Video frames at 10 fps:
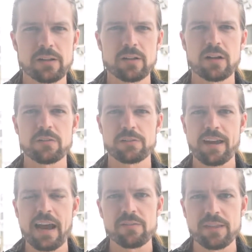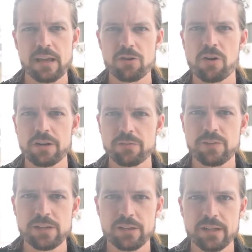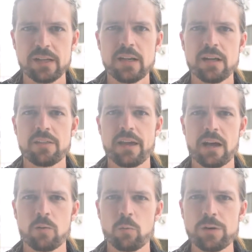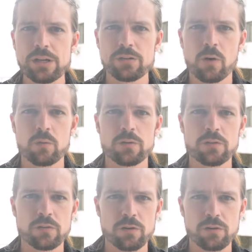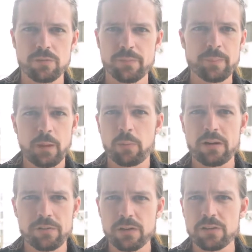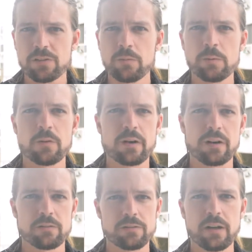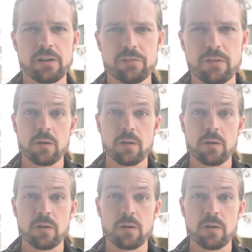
A lot of us have that gnawing feeling that we don't deserve whatever it is that we want out of life.